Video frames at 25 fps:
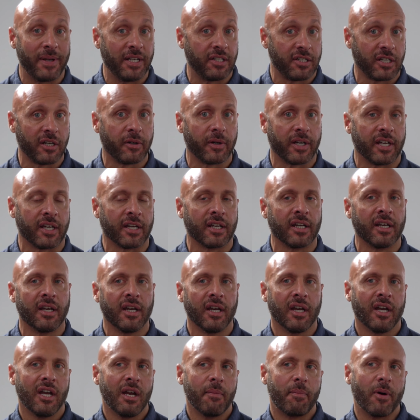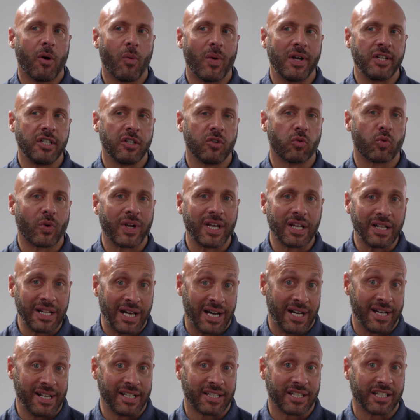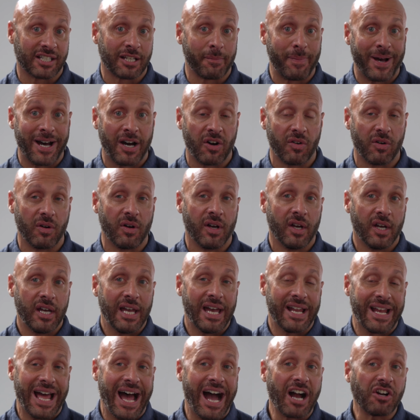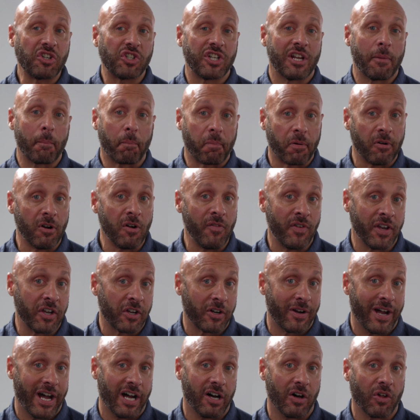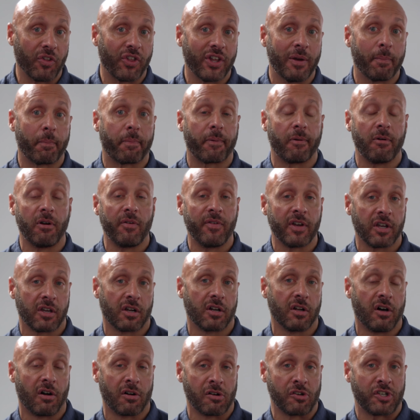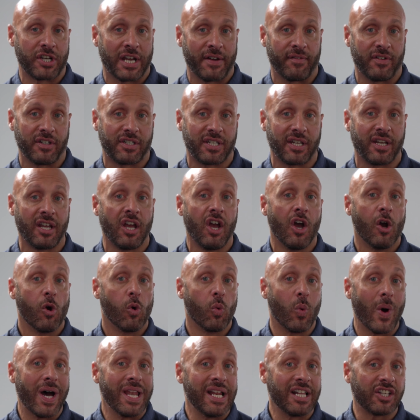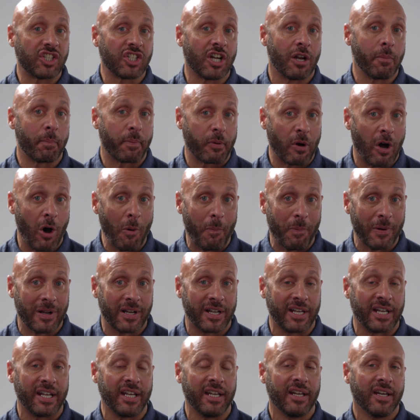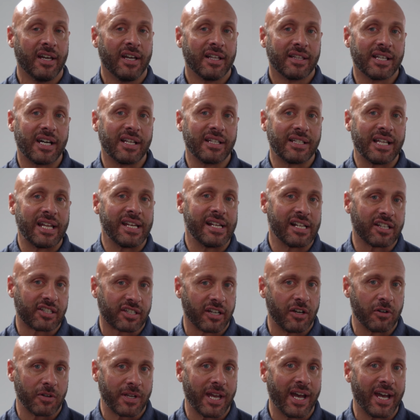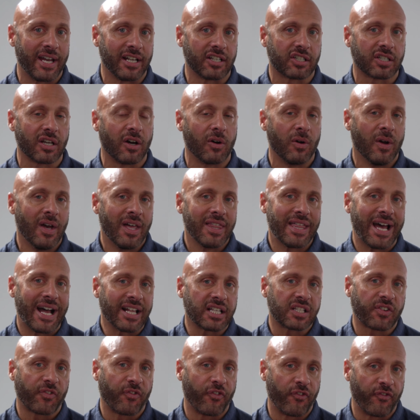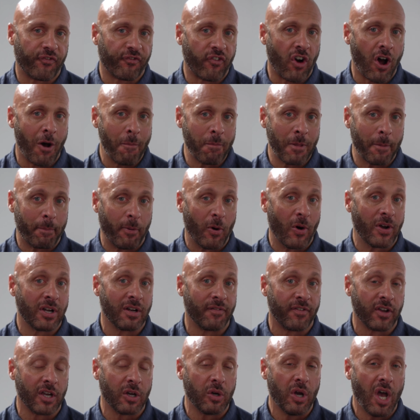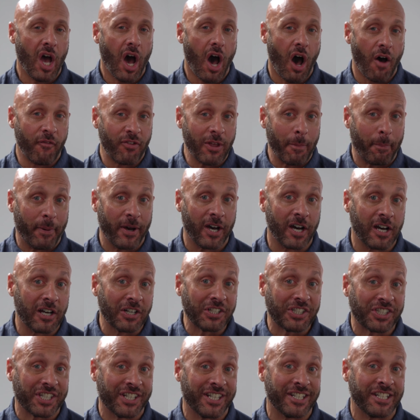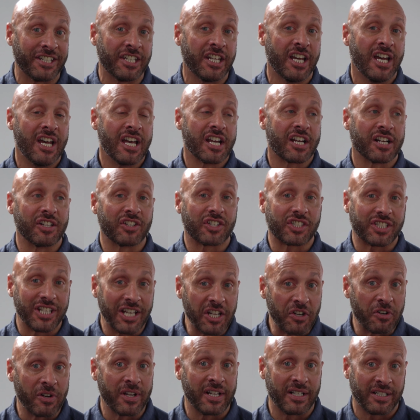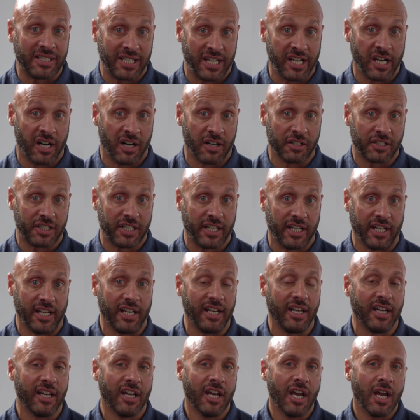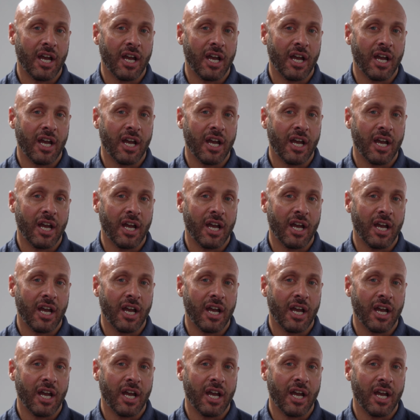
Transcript: be doing? But when you realize it's about it actually improving your health, improving your longevity, when it's done properly, then, then it's okay. So that's from the point of view of the person considering TRT,